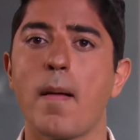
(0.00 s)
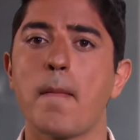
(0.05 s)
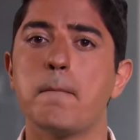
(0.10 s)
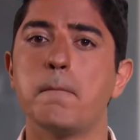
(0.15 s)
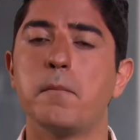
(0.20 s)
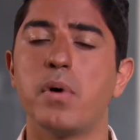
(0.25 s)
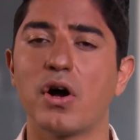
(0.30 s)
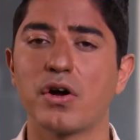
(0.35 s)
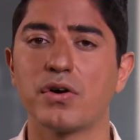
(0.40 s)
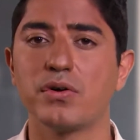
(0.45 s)

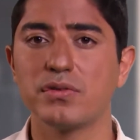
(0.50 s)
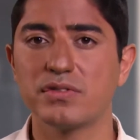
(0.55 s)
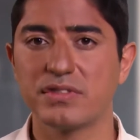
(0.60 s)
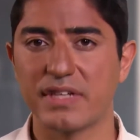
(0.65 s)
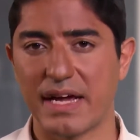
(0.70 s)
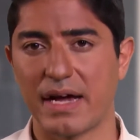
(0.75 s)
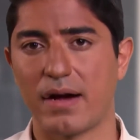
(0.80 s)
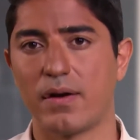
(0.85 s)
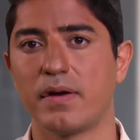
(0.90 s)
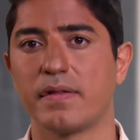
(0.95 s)
Buckle
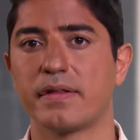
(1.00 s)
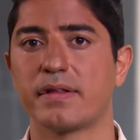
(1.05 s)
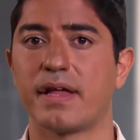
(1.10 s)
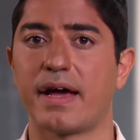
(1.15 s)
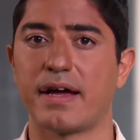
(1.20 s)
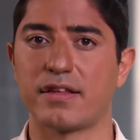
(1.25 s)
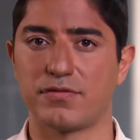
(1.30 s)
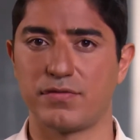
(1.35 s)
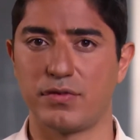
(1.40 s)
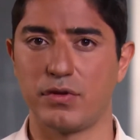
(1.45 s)
down in the
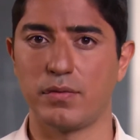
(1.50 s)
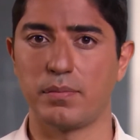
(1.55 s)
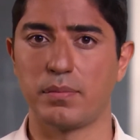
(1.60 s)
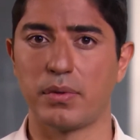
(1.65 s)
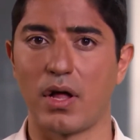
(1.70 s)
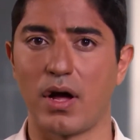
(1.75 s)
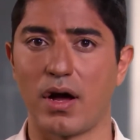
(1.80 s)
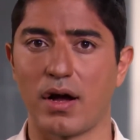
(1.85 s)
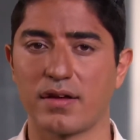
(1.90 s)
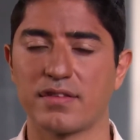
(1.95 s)
last few
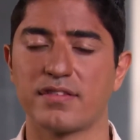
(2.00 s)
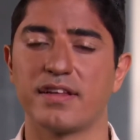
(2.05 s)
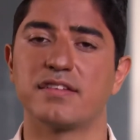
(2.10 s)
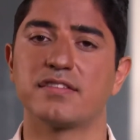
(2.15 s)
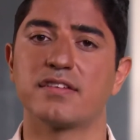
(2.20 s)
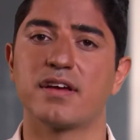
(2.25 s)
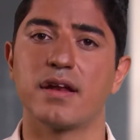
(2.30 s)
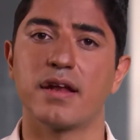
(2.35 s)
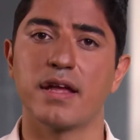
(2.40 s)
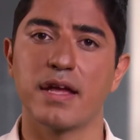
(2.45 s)
blocks. It's
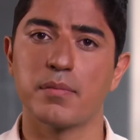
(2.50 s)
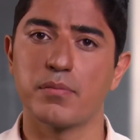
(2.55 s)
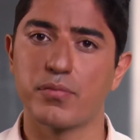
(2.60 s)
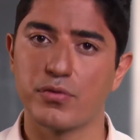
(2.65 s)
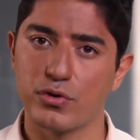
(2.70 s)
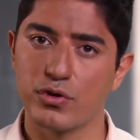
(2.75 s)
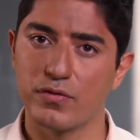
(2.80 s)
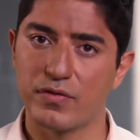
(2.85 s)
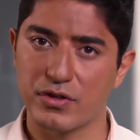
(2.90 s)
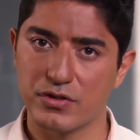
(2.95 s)
going to
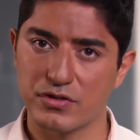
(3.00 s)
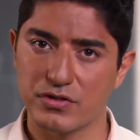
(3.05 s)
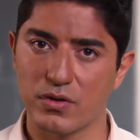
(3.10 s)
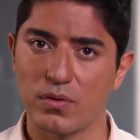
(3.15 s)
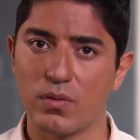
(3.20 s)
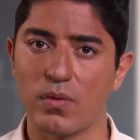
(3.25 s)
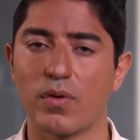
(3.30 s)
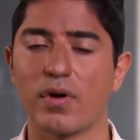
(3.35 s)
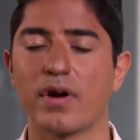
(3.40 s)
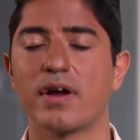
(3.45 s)
improve your
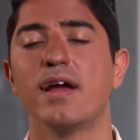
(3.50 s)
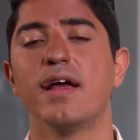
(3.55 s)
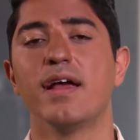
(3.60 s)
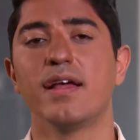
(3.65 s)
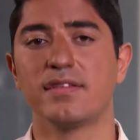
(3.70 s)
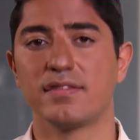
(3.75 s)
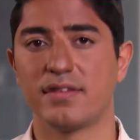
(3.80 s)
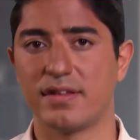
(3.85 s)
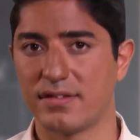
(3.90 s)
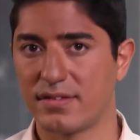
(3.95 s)
score
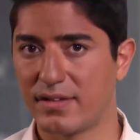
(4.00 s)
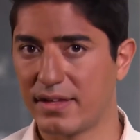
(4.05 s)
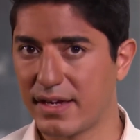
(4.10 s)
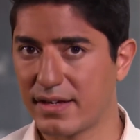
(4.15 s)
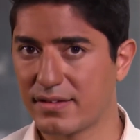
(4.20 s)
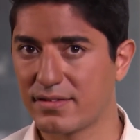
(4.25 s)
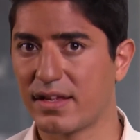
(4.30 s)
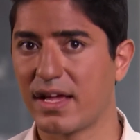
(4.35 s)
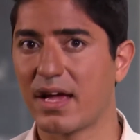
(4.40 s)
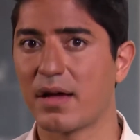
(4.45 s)
since the
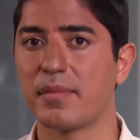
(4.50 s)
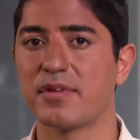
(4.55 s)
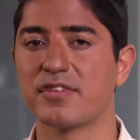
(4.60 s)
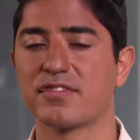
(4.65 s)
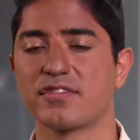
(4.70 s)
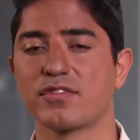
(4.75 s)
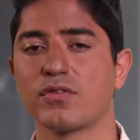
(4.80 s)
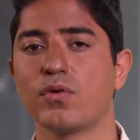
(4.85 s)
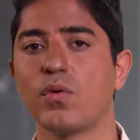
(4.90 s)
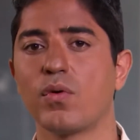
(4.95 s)
exam is
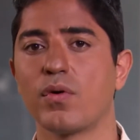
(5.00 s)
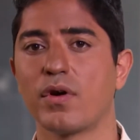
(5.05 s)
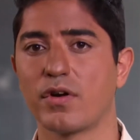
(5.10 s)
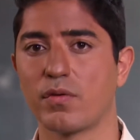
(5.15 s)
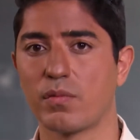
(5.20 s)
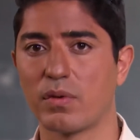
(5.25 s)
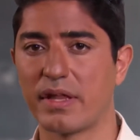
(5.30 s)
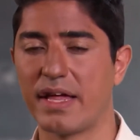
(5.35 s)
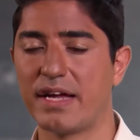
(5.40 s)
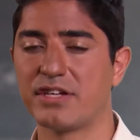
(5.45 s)
scored in
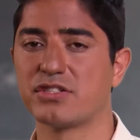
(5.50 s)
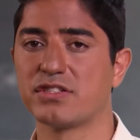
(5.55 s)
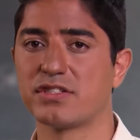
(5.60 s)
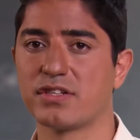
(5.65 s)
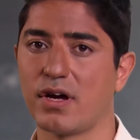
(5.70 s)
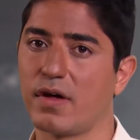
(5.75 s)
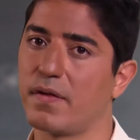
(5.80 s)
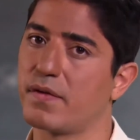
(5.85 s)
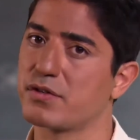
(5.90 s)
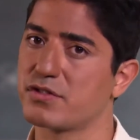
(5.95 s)
relation
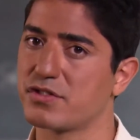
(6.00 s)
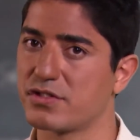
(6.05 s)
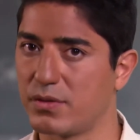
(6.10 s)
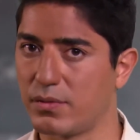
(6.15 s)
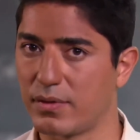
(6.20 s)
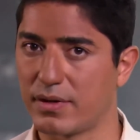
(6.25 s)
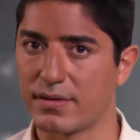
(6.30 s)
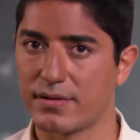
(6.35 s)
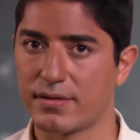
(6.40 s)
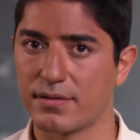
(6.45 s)
to other
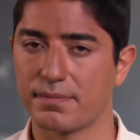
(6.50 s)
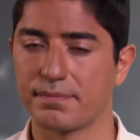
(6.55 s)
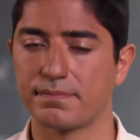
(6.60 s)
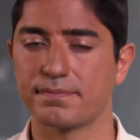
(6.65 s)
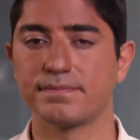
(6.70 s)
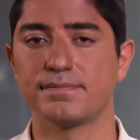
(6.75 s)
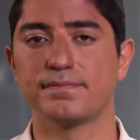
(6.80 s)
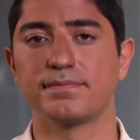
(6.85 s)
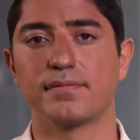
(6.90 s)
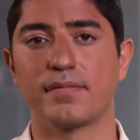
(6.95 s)
students.
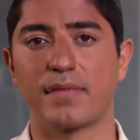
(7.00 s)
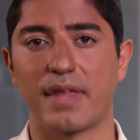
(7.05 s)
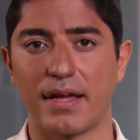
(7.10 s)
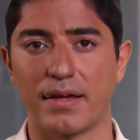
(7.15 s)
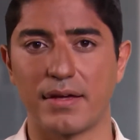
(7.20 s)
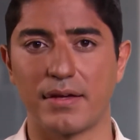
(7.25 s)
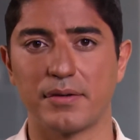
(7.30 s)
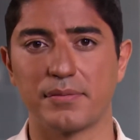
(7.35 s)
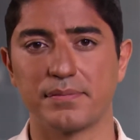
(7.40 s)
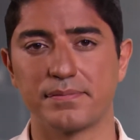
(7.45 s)

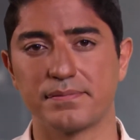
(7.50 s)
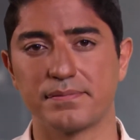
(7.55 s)
Thank you.